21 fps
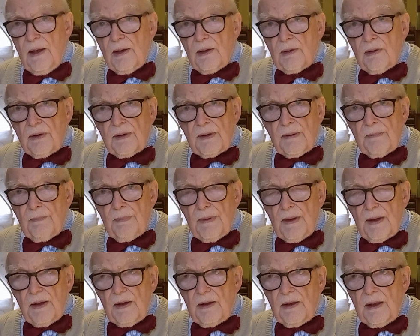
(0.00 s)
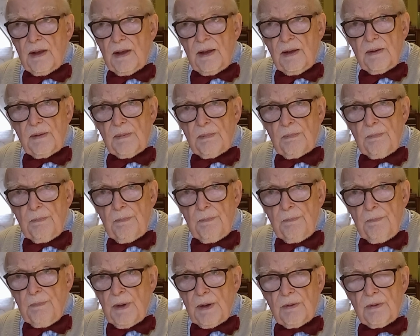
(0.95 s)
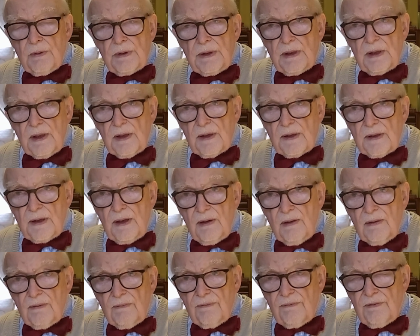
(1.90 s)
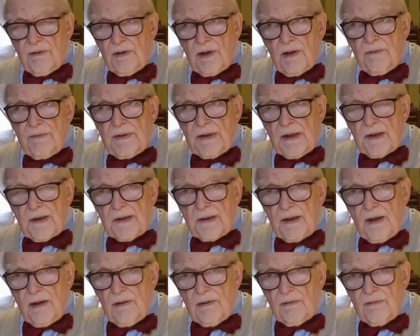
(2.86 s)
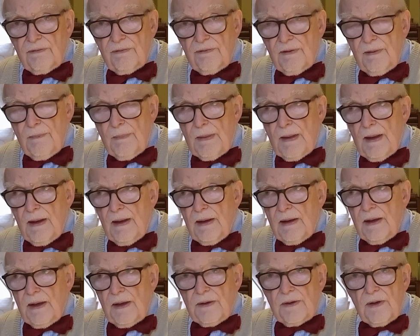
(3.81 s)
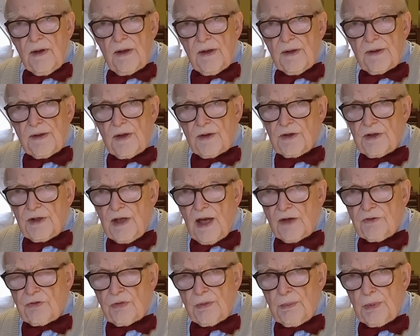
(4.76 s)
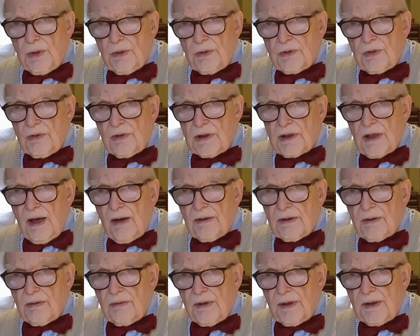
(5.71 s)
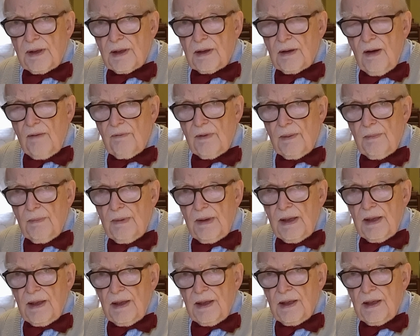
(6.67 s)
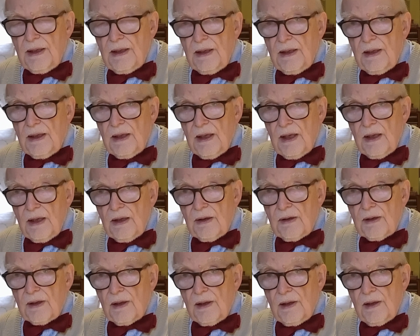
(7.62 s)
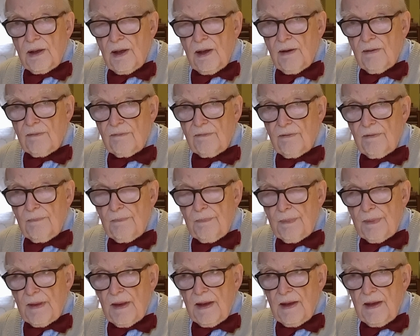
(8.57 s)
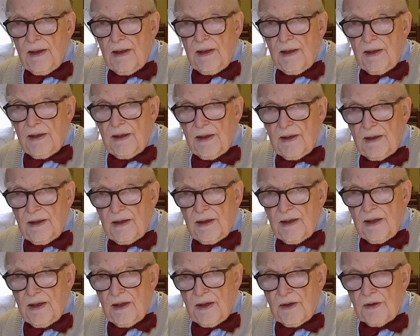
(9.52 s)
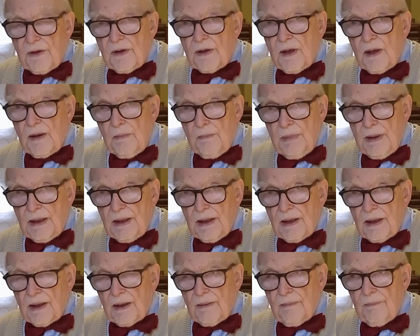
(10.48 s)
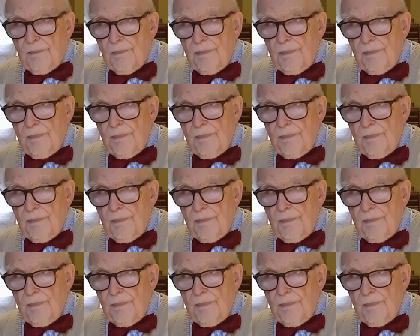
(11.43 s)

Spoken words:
Because he's purity itself, love itself. It's not an attribute or a characteristic of him. He is love. He is being.